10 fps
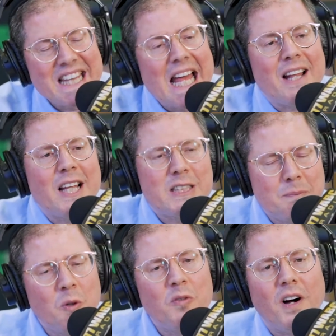Now let's
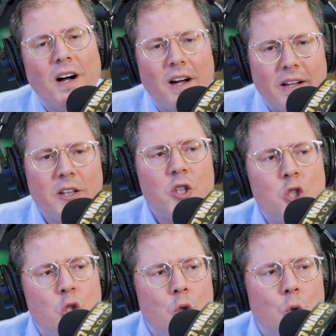move on
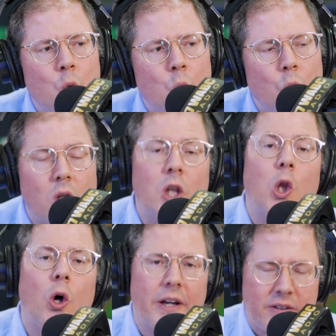to
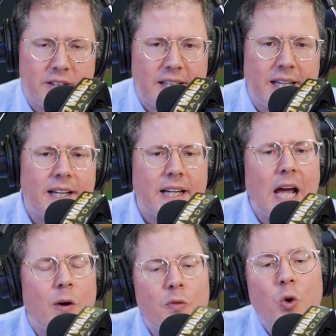loyalty.
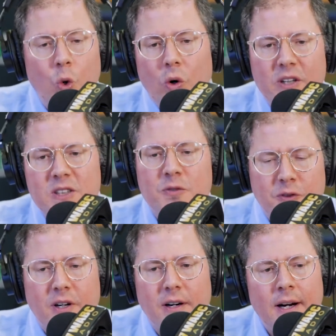Now, of course,
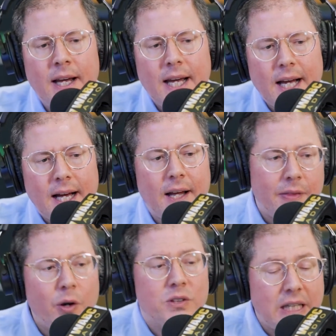for uh,
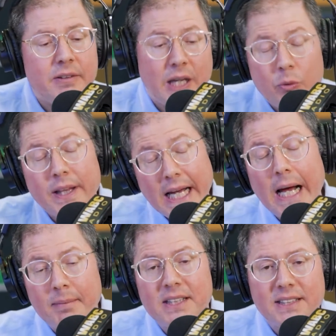those out there with
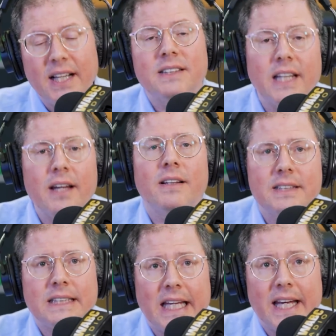common sense, they
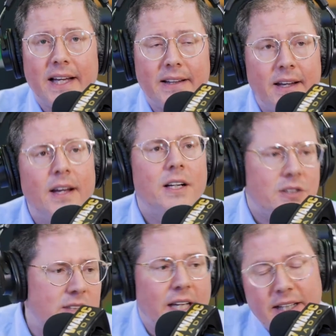understand,
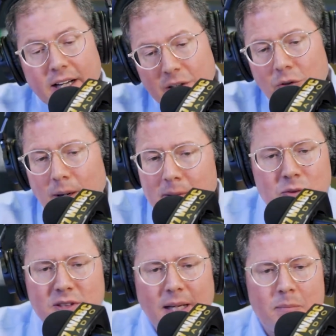just like Doctor Roberts
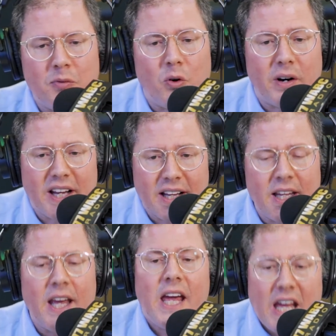was saying beforehand,
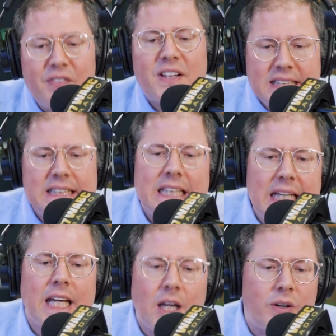if the
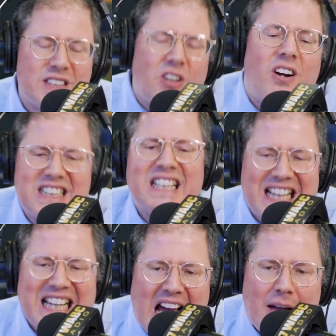C E O, it starts at the
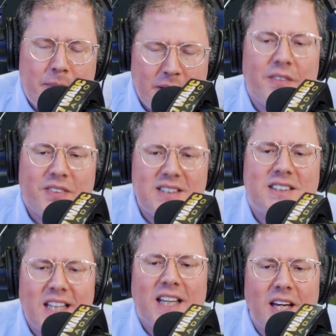top. If the
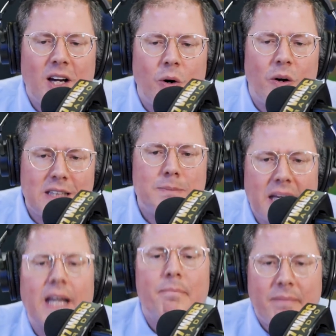C E O is
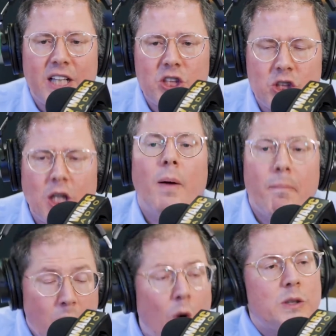being a mensch,
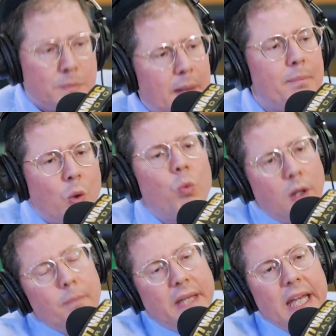most people
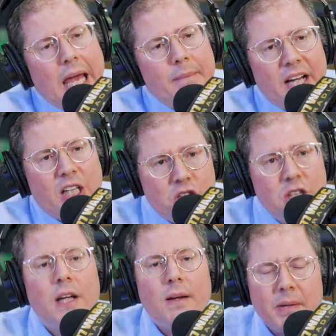will be a mensch
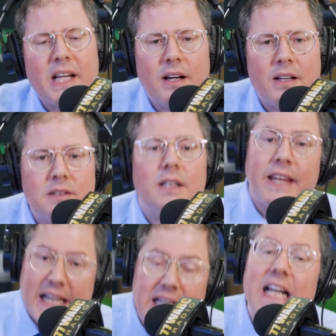because
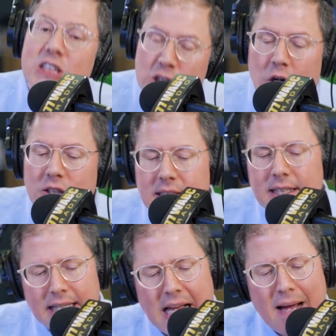they it starts at
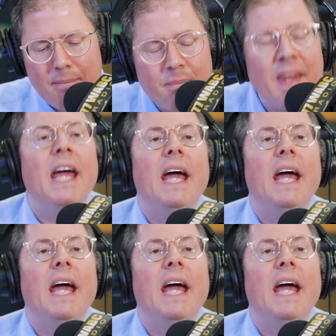the top.